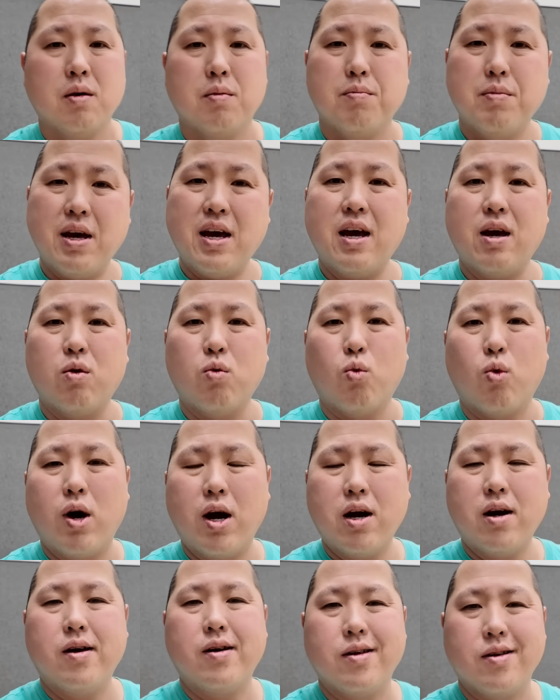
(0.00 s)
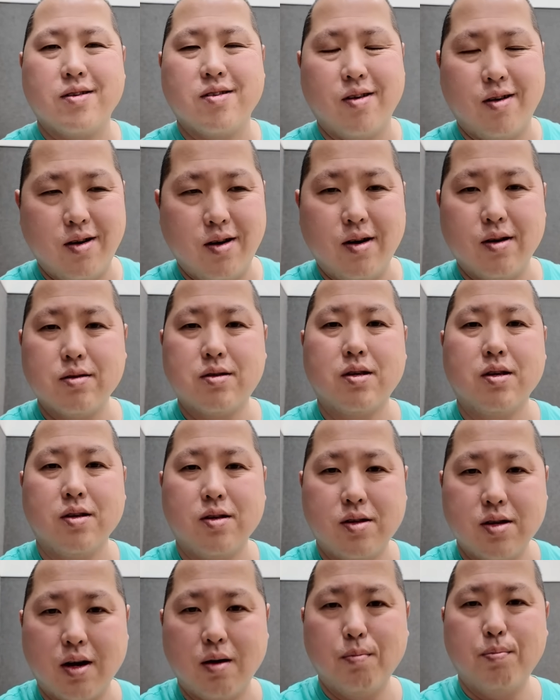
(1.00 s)
man, why are the
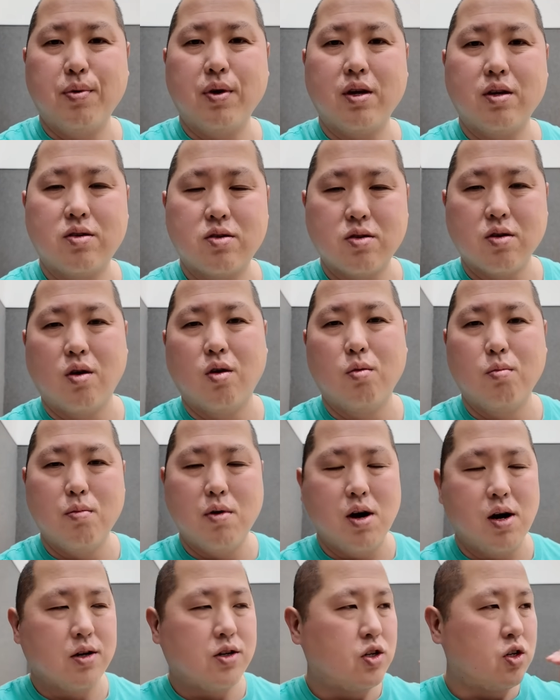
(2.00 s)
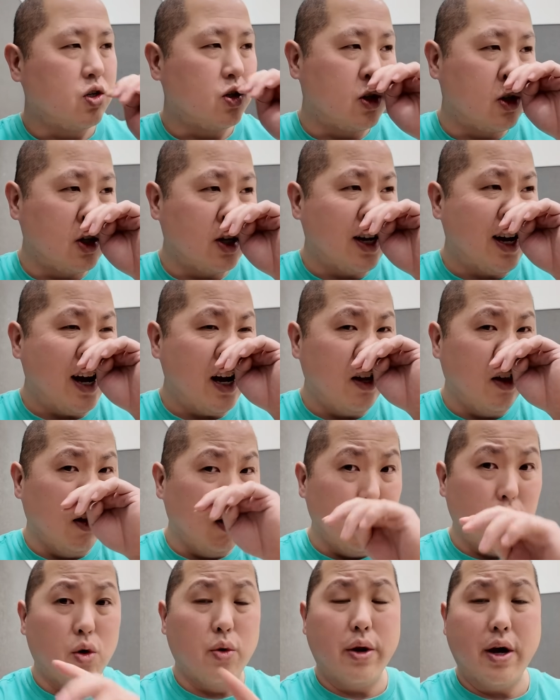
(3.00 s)
alts dumping so much? Should I
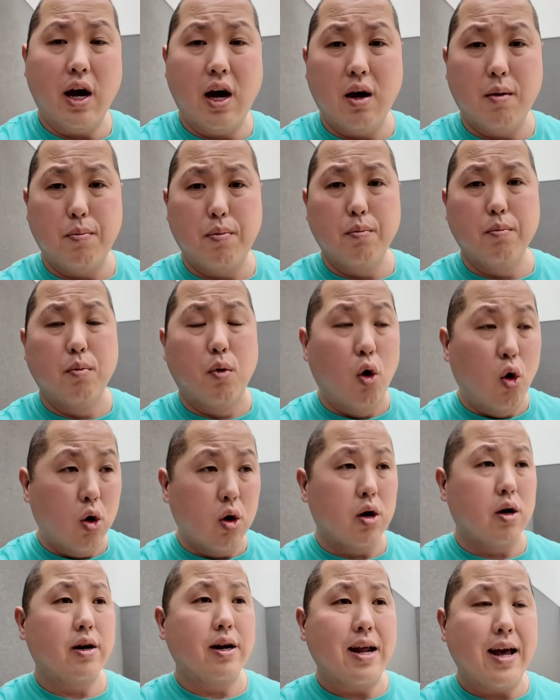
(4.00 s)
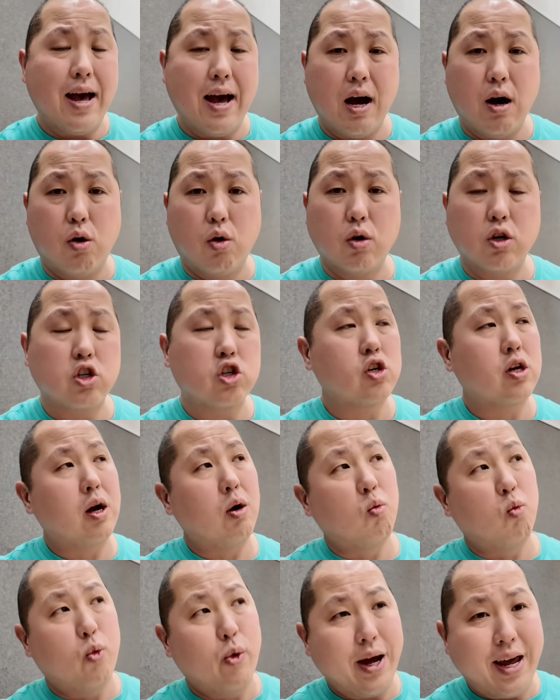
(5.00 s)
load up more now, or should I
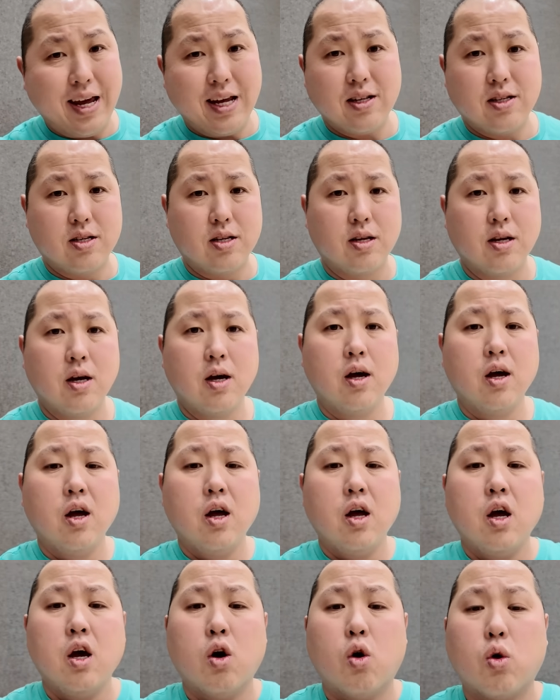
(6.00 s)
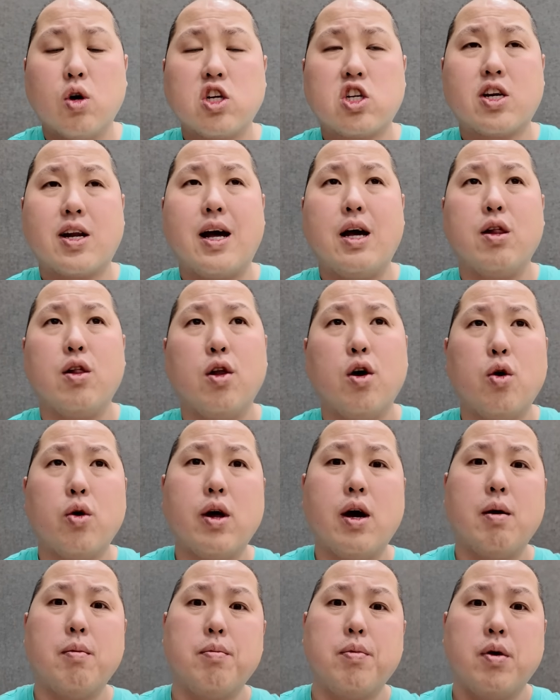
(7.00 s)
wait? Or should I load
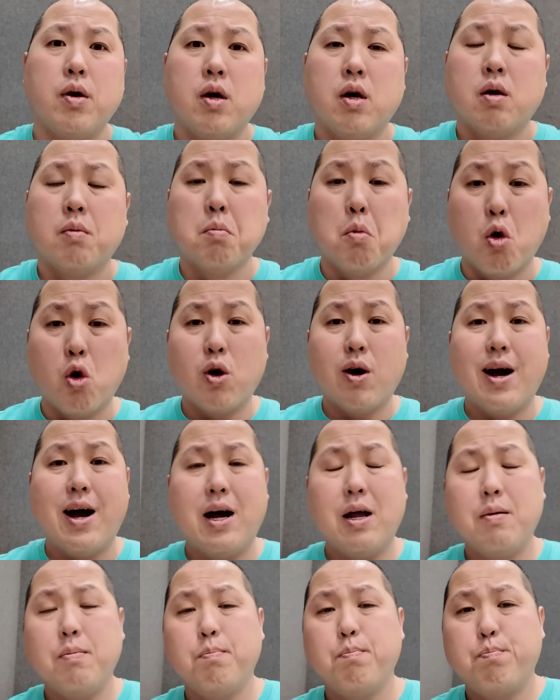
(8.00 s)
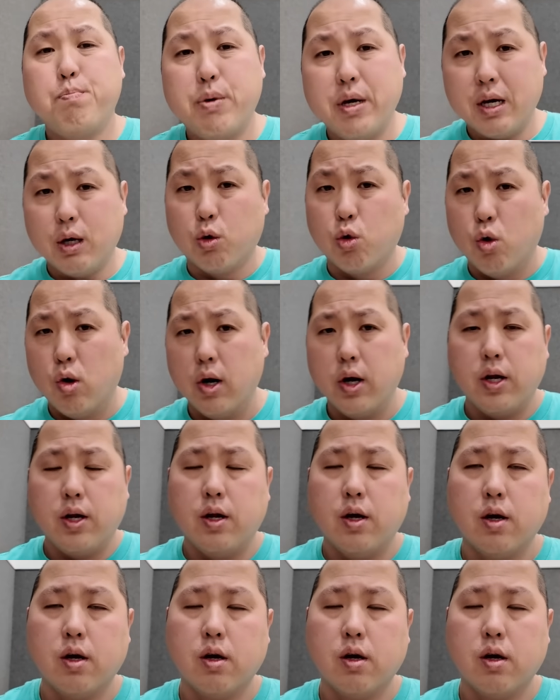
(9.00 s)
up more on Bitcoin?